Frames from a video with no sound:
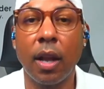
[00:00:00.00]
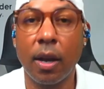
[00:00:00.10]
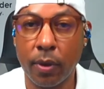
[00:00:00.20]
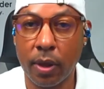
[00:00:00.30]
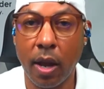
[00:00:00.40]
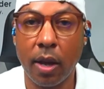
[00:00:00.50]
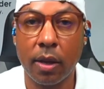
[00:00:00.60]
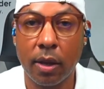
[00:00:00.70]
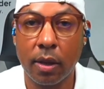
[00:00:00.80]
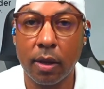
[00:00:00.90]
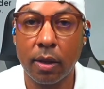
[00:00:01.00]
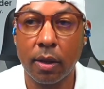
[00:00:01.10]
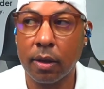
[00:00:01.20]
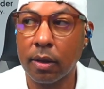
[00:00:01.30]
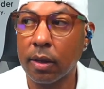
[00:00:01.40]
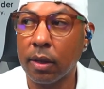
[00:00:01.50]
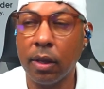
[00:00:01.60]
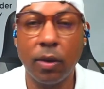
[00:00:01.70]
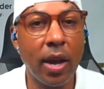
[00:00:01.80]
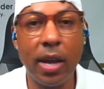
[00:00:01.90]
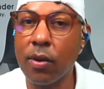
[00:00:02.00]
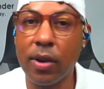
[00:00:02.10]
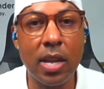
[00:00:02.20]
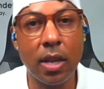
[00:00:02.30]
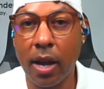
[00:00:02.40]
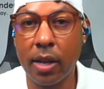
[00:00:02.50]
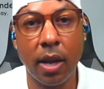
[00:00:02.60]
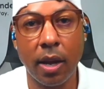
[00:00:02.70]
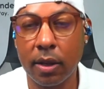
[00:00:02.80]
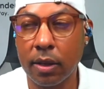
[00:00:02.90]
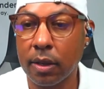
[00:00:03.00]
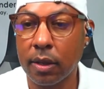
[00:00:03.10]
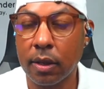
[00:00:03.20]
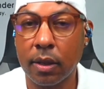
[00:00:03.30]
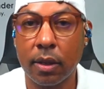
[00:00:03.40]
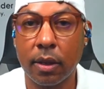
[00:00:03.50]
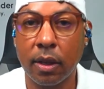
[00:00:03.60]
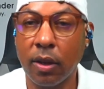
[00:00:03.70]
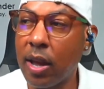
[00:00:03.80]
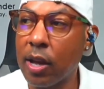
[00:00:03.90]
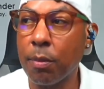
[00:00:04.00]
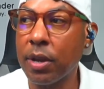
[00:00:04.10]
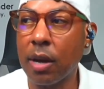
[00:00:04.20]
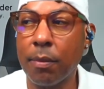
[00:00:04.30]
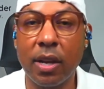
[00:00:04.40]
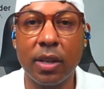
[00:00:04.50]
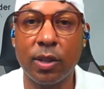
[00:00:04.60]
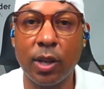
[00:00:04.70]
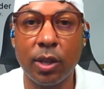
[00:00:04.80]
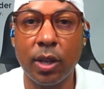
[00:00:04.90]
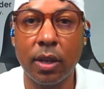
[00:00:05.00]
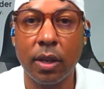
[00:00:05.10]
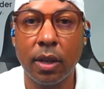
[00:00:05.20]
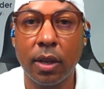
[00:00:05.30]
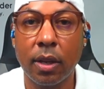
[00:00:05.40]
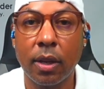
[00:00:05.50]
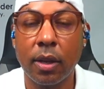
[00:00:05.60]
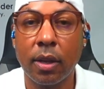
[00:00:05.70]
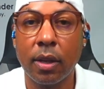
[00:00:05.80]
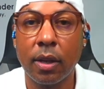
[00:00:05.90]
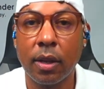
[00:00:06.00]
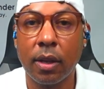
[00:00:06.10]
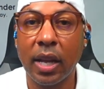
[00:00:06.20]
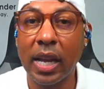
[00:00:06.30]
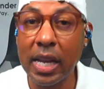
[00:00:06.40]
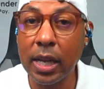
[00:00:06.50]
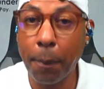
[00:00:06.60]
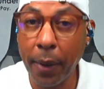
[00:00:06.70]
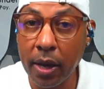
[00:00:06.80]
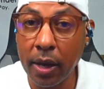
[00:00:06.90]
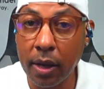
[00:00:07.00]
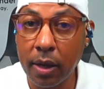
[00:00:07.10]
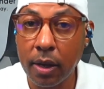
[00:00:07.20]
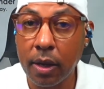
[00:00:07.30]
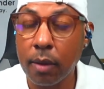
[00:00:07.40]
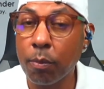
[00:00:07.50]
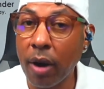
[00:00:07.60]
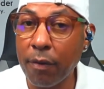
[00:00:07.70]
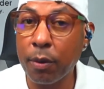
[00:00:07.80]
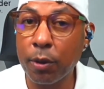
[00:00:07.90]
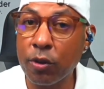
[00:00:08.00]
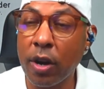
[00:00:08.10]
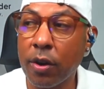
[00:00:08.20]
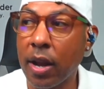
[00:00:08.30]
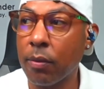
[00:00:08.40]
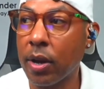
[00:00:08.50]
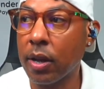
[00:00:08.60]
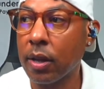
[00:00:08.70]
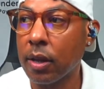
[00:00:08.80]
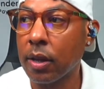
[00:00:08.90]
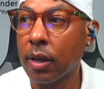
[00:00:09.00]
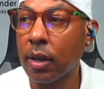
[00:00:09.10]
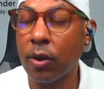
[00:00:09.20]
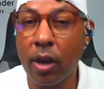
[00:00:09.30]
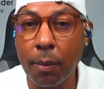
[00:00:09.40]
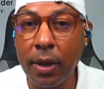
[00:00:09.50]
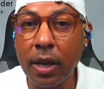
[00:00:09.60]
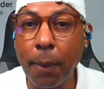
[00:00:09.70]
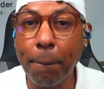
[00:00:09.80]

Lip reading: luck with that. You ain't going to eat like that. You ain't going to become a consistent, independent, profitable trader that way. You're going to be a